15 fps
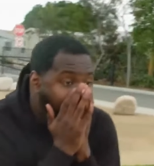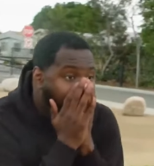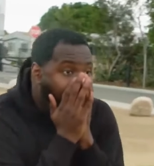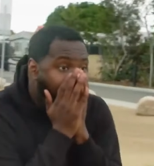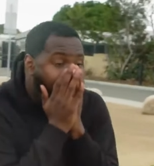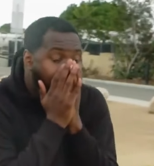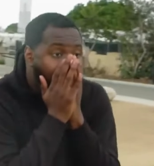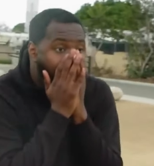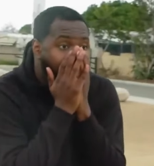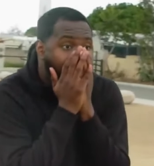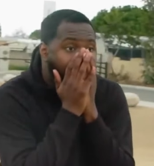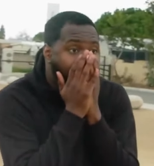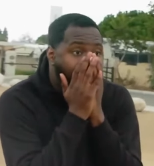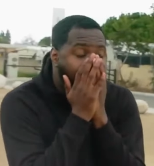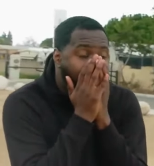
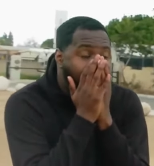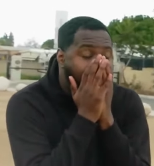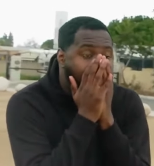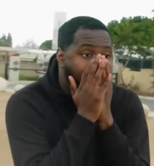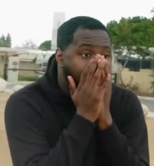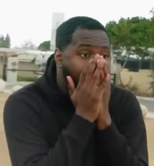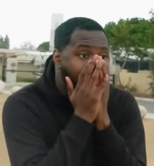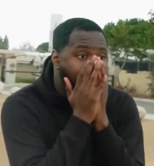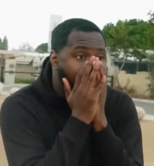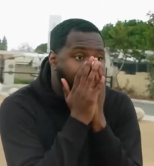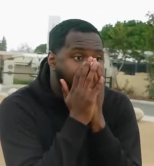Nobody speaks.